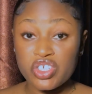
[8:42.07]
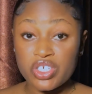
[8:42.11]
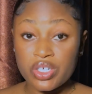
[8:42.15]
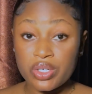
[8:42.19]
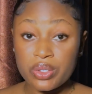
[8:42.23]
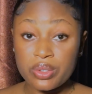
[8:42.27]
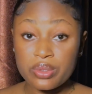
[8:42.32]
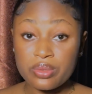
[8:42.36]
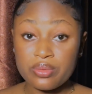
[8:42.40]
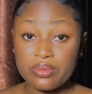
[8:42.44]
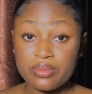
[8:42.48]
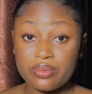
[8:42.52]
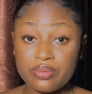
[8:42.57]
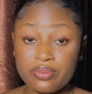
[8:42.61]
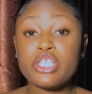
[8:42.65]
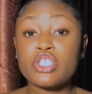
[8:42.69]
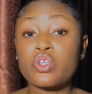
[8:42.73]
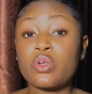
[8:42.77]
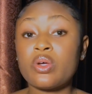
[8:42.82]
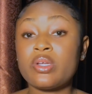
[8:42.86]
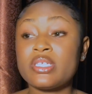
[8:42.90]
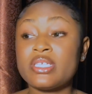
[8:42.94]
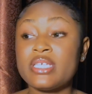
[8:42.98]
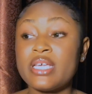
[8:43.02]
Gel. It
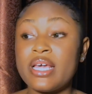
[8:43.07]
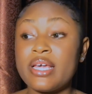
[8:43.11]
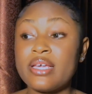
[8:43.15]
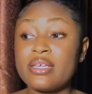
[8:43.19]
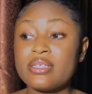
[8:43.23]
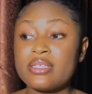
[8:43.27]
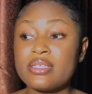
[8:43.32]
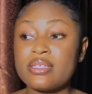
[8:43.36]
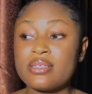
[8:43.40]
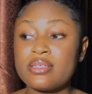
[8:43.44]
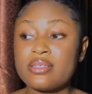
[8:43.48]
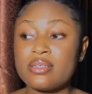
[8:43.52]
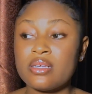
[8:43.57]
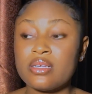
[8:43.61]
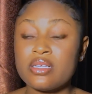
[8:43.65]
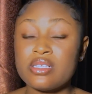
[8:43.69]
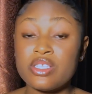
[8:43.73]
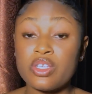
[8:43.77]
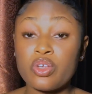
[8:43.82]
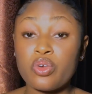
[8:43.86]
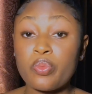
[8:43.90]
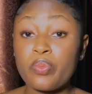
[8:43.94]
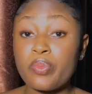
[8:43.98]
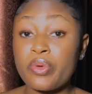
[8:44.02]
contains
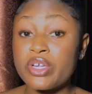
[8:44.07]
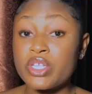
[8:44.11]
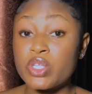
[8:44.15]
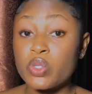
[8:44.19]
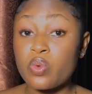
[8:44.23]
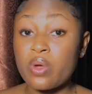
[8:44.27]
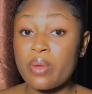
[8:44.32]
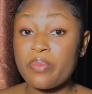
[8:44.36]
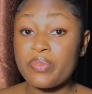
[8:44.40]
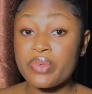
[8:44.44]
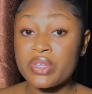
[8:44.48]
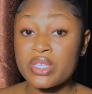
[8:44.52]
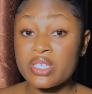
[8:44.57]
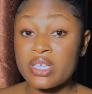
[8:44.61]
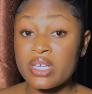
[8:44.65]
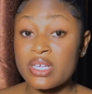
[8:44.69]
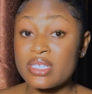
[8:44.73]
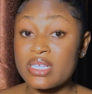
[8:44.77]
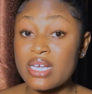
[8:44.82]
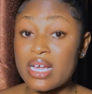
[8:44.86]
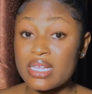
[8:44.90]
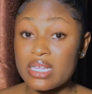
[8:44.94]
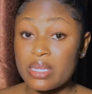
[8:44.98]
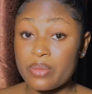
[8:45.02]
0.1%
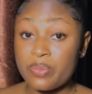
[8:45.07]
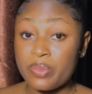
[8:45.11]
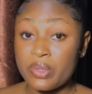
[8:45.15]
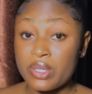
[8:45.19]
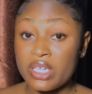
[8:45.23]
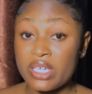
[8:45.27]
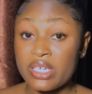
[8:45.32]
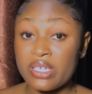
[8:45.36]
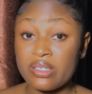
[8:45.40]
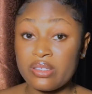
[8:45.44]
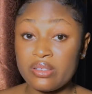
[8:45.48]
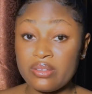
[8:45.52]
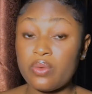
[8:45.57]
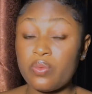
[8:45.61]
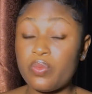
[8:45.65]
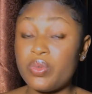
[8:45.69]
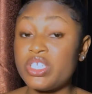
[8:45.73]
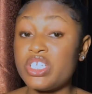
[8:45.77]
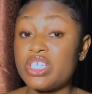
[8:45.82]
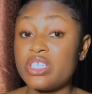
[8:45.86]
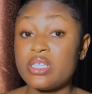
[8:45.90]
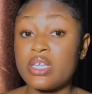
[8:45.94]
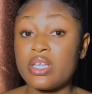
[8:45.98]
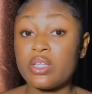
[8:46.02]
ADAPALENE,
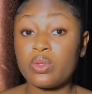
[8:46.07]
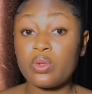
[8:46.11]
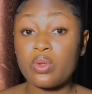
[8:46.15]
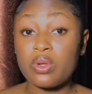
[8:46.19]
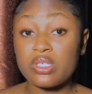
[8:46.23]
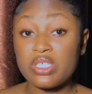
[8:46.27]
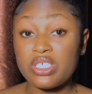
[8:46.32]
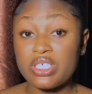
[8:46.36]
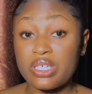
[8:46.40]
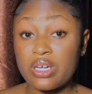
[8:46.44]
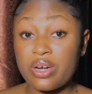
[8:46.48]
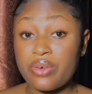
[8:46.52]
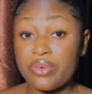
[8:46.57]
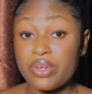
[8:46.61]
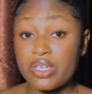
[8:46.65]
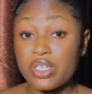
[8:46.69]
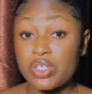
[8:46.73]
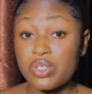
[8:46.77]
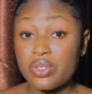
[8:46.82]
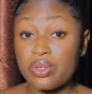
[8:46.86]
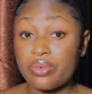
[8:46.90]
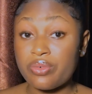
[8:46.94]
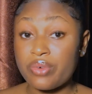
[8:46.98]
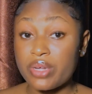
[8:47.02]
which is a 3rd
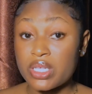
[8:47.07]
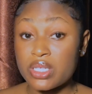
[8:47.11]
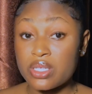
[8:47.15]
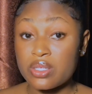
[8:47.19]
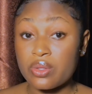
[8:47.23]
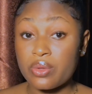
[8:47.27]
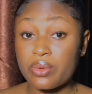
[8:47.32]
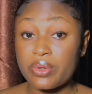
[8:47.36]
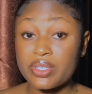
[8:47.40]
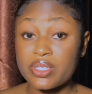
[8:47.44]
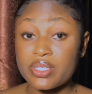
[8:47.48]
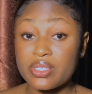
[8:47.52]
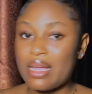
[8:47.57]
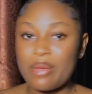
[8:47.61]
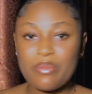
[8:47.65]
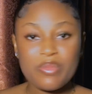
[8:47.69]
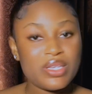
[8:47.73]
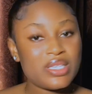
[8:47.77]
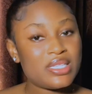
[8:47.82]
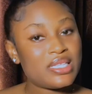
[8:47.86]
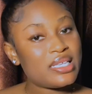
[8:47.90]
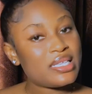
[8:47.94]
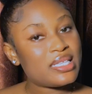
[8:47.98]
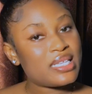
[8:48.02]
generation retinoid. That
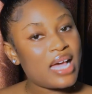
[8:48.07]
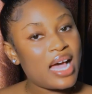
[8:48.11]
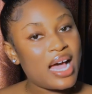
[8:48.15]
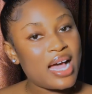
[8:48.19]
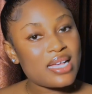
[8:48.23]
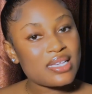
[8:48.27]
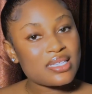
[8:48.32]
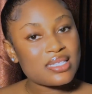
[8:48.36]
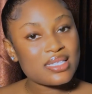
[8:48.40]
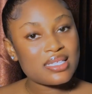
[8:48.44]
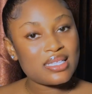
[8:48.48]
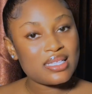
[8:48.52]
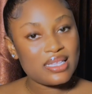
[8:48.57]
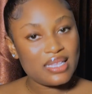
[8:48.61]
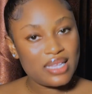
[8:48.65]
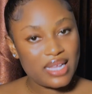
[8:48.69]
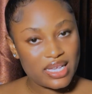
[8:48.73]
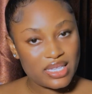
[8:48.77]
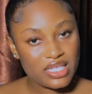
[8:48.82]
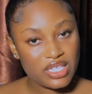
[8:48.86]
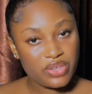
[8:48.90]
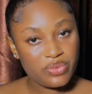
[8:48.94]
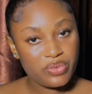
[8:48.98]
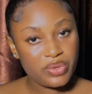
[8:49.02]
means it has
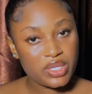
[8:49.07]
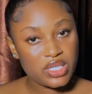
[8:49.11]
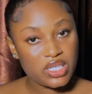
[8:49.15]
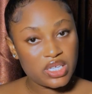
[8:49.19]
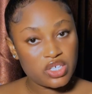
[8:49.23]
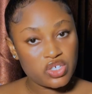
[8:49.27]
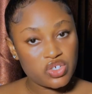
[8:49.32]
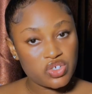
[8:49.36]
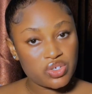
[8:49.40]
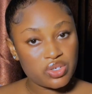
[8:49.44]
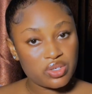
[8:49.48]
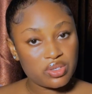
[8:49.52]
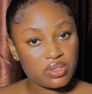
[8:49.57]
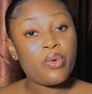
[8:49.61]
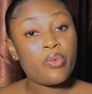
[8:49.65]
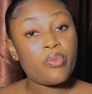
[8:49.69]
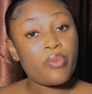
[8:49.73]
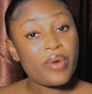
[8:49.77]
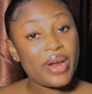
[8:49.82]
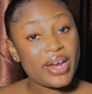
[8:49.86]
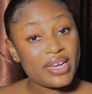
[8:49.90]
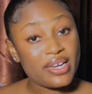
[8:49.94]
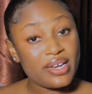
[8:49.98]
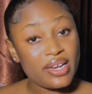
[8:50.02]
less irritation,
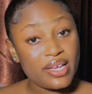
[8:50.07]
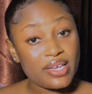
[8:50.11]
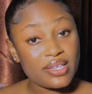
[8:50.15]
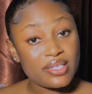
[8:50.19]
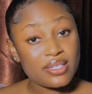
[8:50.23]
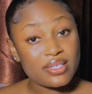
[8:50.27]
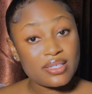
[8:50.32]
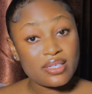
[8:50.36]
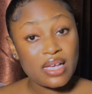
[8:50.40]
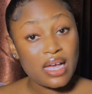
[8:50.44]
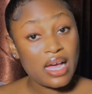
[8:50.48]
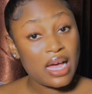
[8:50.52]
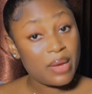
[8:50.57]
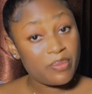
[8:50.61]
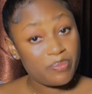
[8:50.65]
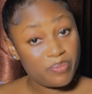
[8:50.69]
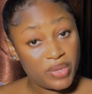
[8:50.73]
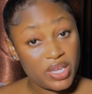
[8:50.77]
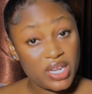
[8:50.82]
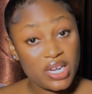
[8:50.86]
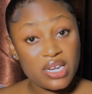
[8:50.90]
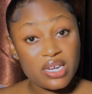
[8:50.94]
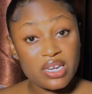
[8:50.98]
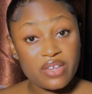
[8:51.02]
redness, and
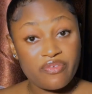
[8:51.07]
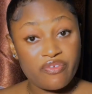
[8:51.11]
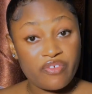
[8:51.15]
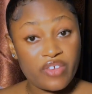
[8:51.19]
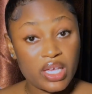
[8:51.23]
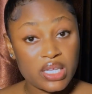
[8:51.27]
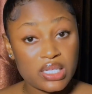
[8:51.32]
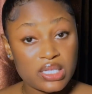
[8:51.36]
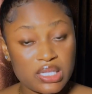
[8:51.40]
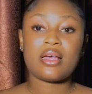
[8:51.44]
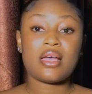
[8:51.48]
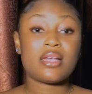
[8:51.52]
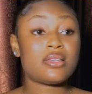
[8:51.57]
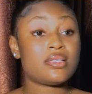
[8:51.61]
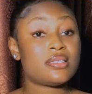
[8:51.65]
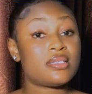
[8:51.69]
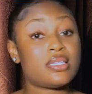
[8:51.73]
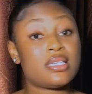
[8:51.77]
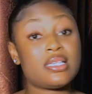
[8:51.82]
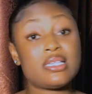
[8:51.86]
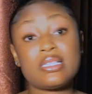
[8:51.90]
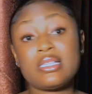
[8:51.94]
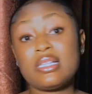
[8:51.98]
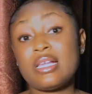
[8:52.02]
peeling effects, and is
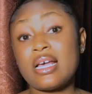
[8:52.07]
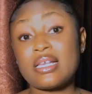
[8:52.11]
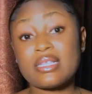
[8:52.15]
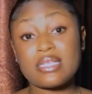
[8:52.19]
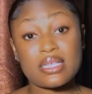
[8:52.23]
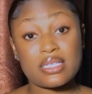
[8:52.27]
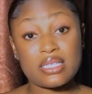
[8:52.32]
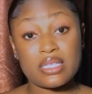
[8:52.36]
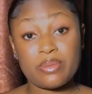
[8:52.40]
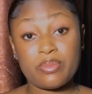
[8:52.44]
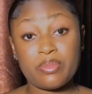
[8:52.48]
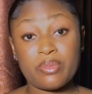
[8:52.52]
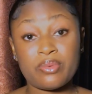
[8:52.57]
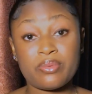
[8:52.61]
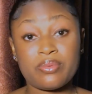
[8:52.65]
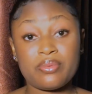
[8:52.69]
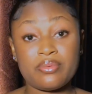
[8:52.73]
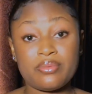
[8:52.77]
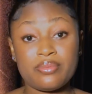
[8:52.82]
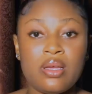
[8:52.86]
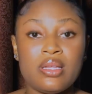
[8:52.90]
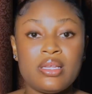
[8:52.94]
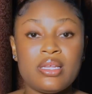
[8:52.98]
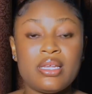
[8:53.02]
easily accessible.
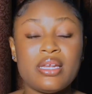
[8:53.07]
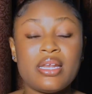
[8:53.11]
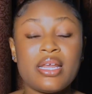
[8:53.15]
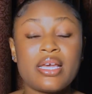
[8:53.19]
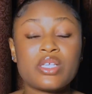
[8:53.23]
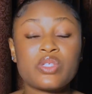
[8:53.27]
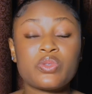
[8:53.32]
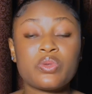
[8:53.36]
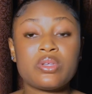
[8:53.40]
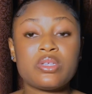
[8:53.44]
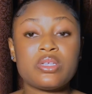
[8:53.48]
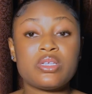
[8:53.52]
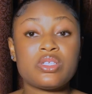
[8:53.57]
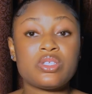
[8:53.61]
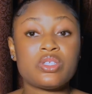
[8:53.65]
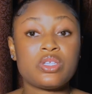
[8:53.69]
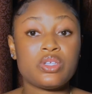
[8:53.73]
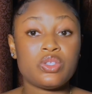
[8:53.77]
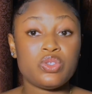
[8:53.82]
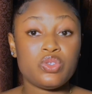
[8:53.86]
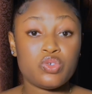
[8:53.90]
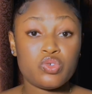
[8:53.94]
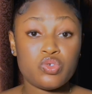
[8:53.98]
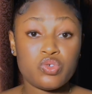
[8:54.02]
Next one is
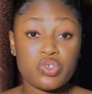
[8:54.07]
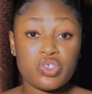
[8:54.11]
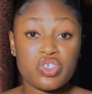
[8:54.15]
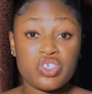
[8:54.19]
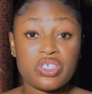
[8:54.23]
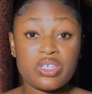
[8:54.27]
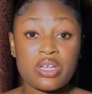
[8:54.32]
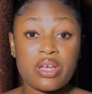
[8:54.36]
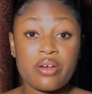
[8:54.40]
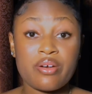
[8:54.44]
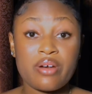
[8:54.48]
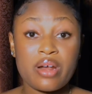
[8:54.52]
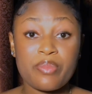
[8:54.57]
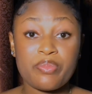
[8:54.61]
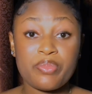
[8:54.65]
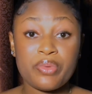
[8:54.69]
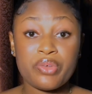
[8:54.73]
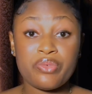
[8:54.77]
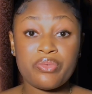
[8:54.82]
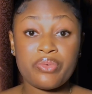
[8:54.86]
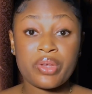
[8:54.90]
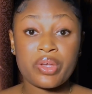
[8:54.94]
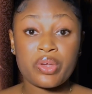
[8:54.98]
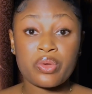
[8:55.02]
Neutrogena
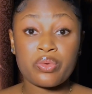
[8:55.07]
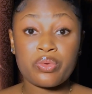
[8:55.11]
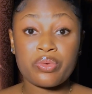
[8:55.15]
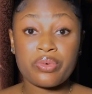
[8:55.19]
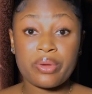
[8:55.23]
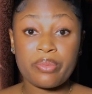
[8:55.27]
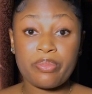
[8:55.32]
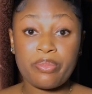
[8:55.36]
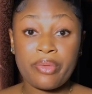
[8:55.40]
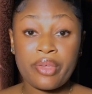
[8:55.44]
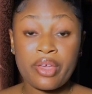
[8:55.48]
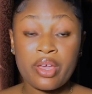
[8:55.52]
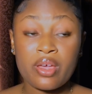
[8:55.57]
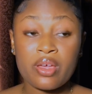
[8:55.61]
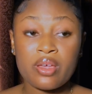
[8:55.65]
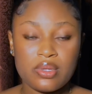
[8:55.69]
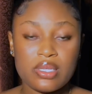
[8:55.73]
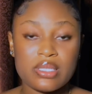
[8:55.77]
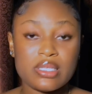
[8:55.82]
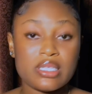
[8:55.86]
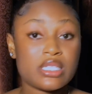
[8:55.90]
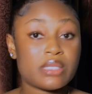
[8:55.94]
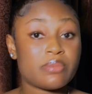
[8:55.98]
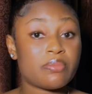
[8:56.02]
Rapid Wrinkle Repair.
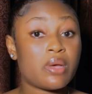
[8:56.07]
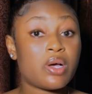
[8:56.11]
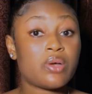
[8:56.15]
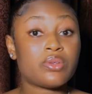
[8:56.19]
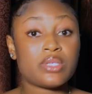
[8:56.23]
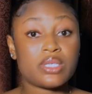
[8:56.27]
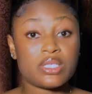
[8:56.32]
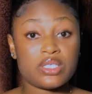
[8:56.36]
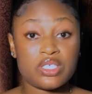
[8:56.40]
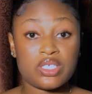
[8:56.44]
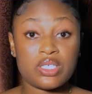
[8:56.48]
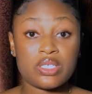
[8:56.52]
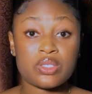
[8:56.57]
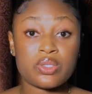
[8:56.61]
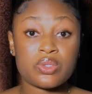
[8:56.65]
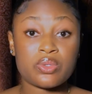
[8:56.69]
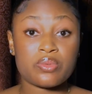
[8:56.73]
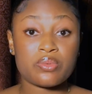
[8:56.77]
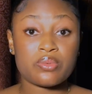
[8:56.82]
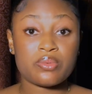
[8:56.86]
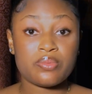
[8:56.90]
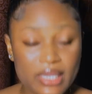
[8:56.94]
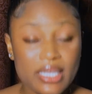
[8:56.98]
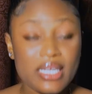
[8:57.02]
It is mild and
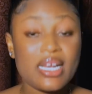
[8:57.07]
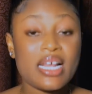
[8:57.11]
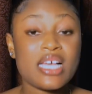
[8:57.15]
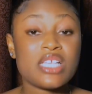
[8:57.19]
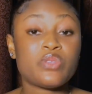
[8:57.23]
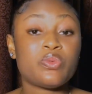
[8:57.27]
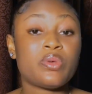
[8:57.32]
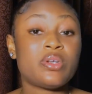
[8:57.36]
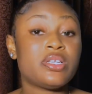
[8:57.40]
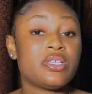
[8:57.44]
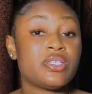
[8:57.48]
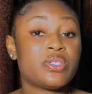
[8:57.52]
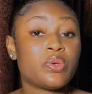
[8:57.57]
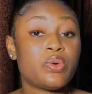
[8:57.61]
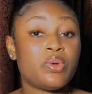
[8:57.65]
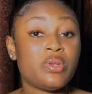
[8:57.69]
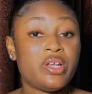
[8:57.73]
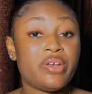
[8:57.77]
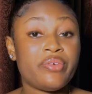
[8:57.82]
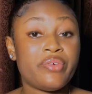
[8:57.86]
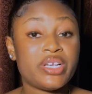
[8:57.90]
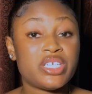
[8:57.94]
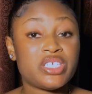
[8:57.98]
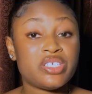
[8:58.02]
gentle. The last one is
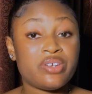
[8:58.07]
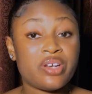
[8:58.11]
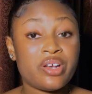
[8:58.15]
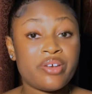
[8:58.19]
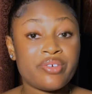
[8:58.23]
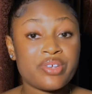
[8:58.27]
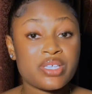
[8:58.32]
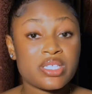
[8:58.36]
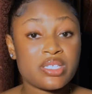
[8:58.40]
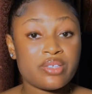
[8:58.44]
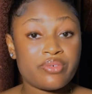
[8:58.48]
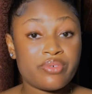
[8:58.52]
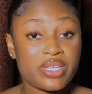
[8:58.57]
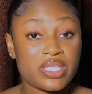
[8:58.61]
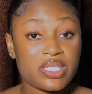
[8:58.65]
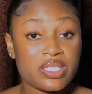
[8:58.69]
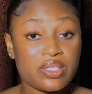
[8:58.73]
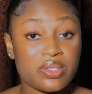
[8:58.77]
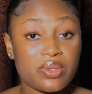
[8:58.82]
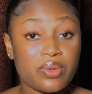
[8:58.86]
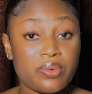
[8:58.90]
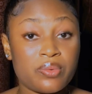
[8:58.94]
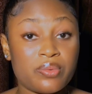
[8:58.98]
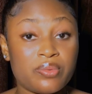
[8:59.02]
Olay Regenerist
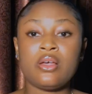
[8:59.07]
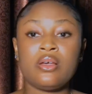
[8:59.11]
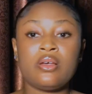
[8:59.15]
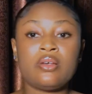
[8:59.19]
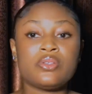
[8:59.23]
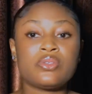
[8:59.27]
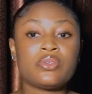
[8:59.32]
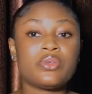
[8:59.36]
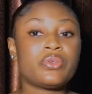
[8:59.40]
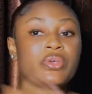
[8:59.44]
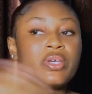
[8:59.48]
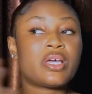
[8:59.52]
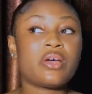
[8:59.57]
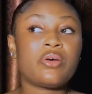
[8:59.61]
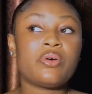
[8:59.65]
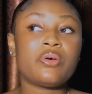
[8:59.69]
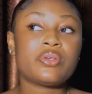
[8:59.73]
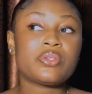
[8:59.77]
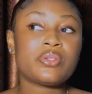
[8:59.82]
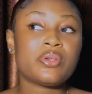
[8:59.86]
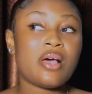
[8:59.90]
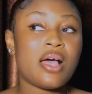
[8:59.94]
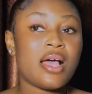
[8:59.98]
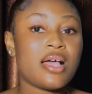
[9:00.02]
Retinol. So you can
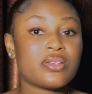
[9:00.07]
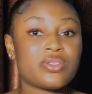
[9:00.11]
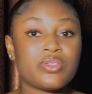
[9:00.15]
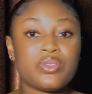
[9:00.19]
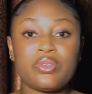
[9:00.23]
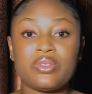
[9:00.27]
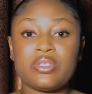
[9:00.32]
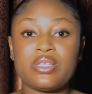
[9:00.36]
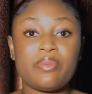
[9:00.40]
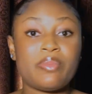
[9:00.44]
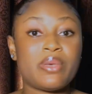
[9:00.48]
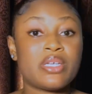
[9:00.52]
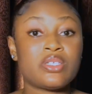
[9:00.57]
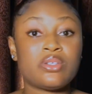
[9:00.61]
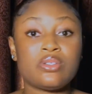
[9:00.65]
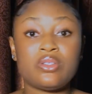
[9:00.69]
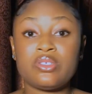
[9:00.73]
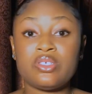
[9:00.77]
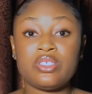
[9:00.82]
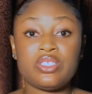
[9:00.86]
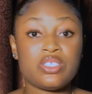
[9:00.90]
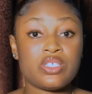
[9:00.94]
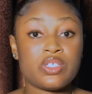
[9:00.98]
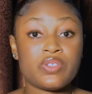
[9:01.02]
also ask your
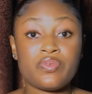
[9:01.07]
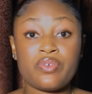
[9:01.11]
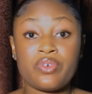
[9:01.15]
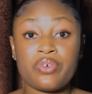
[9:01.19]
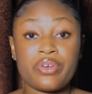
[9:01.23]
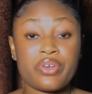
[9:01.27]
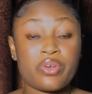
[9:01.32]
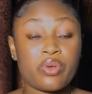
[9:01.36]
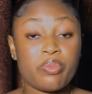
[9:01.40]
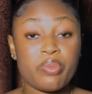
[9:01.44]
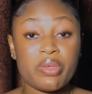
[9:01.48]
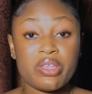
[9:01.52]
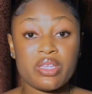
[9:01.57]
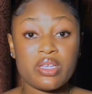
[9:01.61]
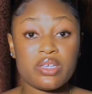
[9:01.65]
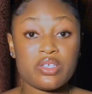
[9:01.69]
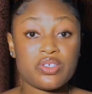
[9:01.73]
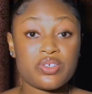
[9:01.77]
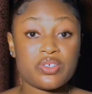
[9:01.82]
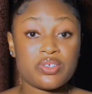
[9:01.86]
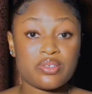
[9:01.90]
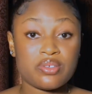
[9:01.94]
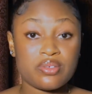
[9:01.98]
dermatologist for recommendation.